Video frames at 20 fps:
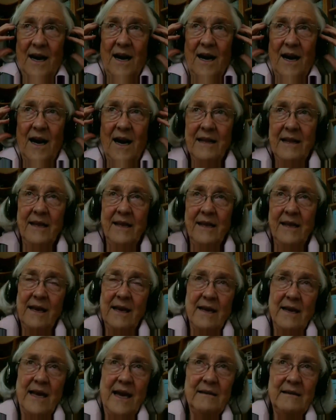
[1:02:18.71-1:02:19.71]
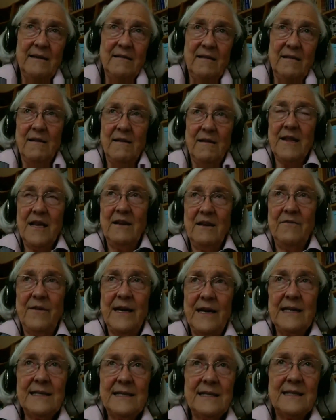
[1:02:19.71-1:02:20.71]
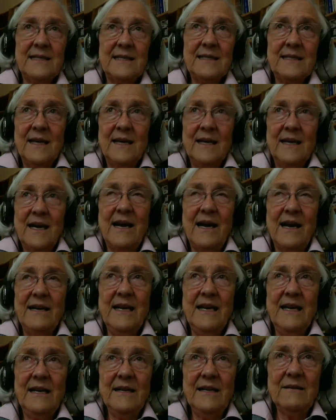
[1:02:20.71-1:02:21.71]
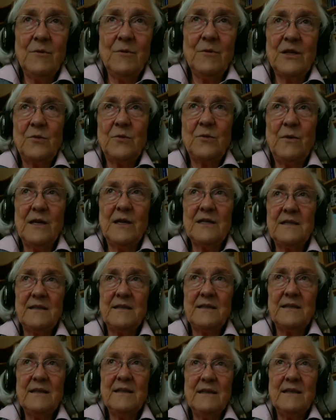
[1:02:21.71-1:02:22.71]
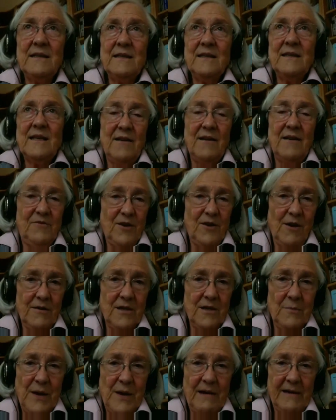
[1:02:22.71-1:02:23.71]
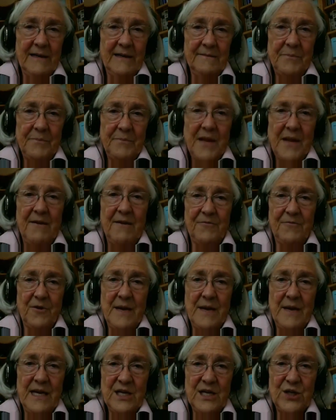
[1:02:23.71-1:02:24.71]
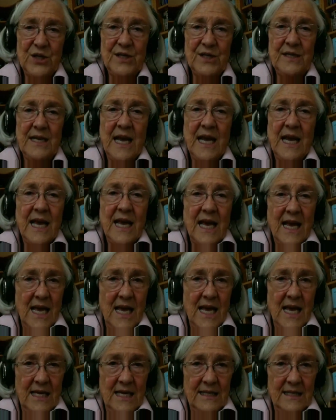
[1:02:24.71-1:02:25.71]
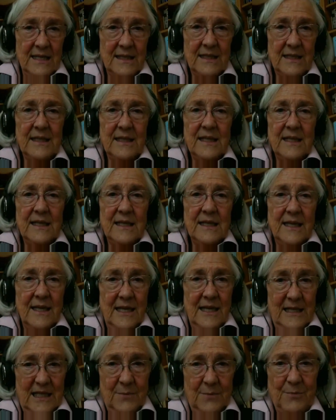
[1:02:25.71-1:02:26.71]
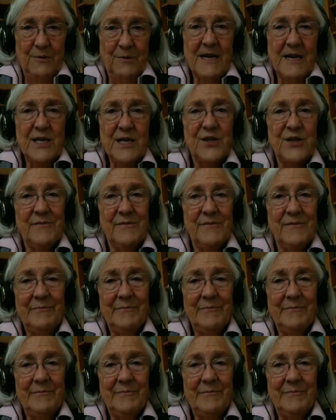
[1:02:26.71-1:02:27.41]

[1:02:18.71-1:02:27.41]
I think I got all the advice I needed, which was, I've talked about it, affirmation and inspiration.